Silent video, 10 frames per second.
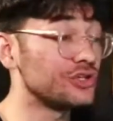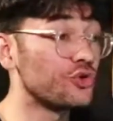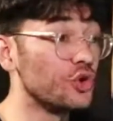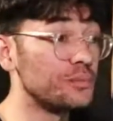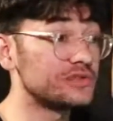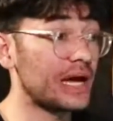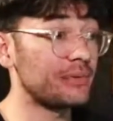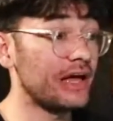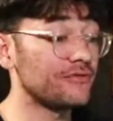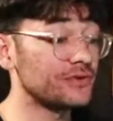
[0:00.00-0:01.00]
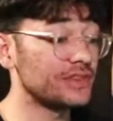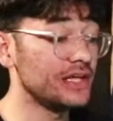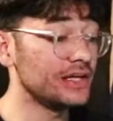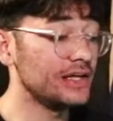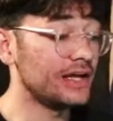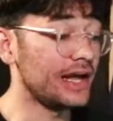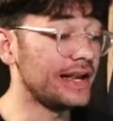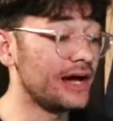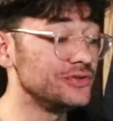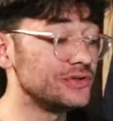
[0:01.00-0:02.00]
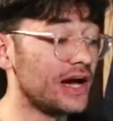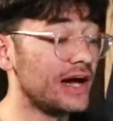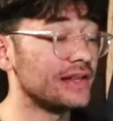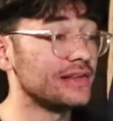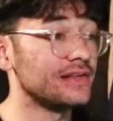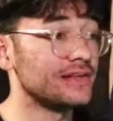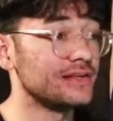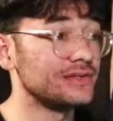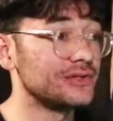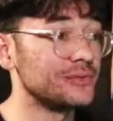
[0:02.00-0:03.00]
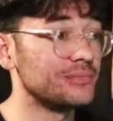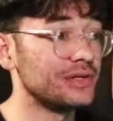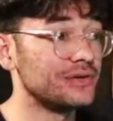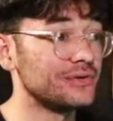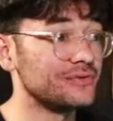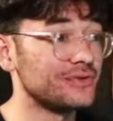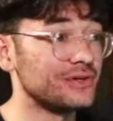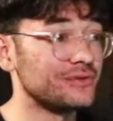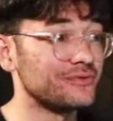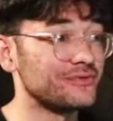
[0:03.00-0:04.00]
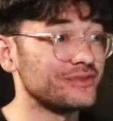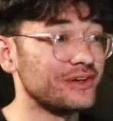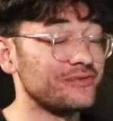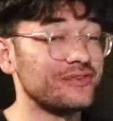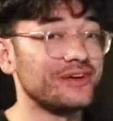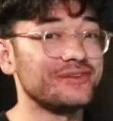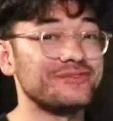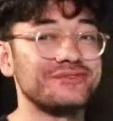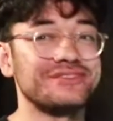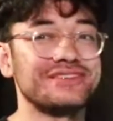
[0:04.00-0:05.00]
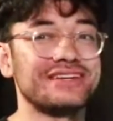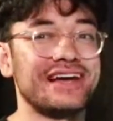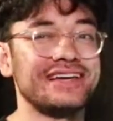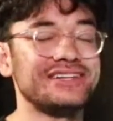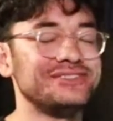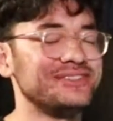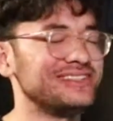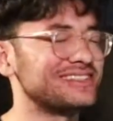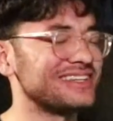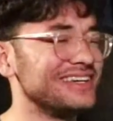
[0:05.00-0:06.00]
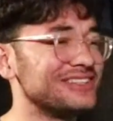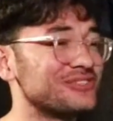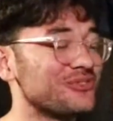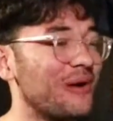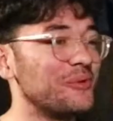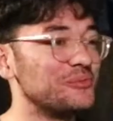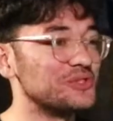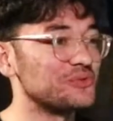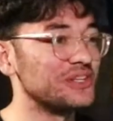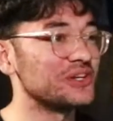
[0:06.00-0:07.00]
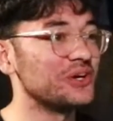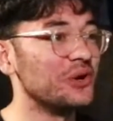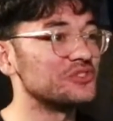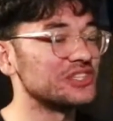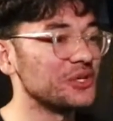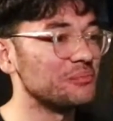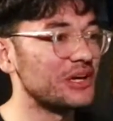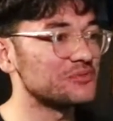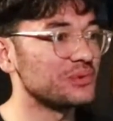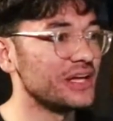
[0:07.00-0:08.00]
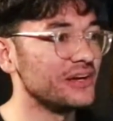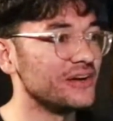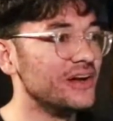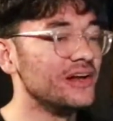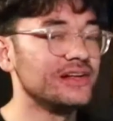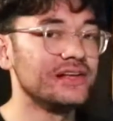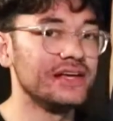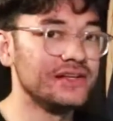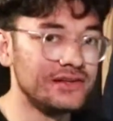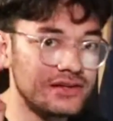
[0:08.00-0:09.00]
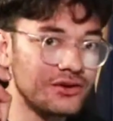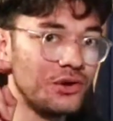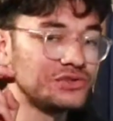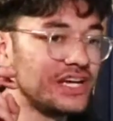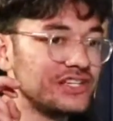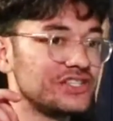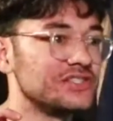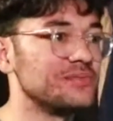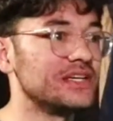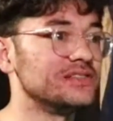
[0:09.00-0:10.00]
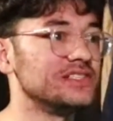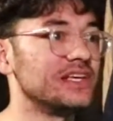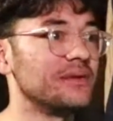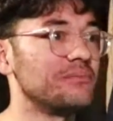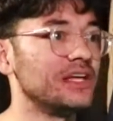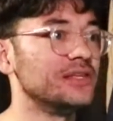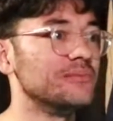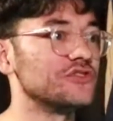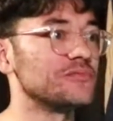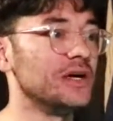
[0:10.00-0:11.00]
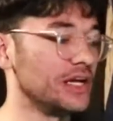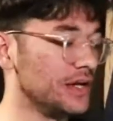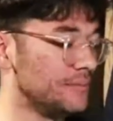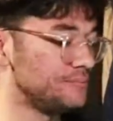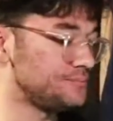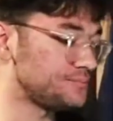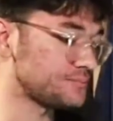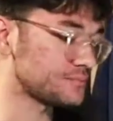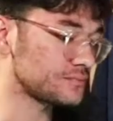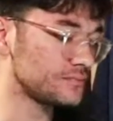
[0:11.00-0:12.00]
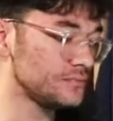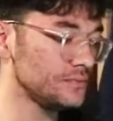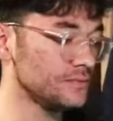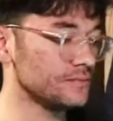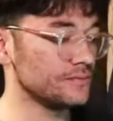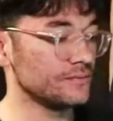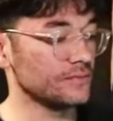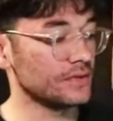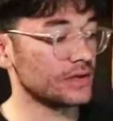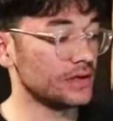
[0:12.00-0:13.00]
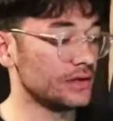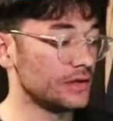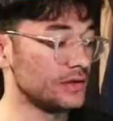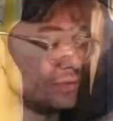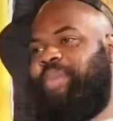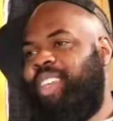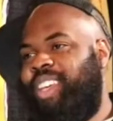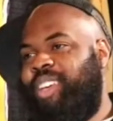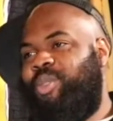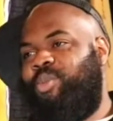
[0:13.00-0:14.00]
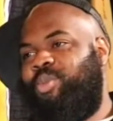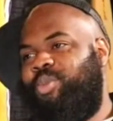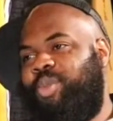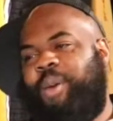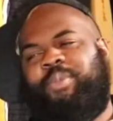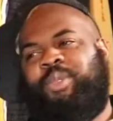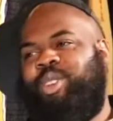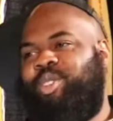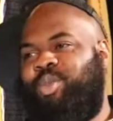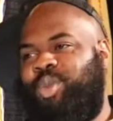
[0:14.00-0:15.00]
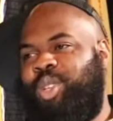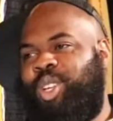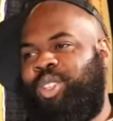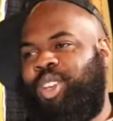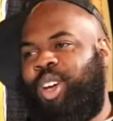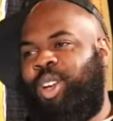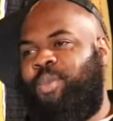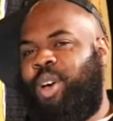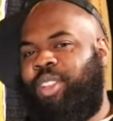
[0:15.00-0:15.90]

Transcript: group type of effort thing, and now you got a little bit of I guess you could say it's drama between the coach and their best player in quotations because he's getting paid the most money. Right. That's a good point. Well, I'm pretty sure we're done talking about that.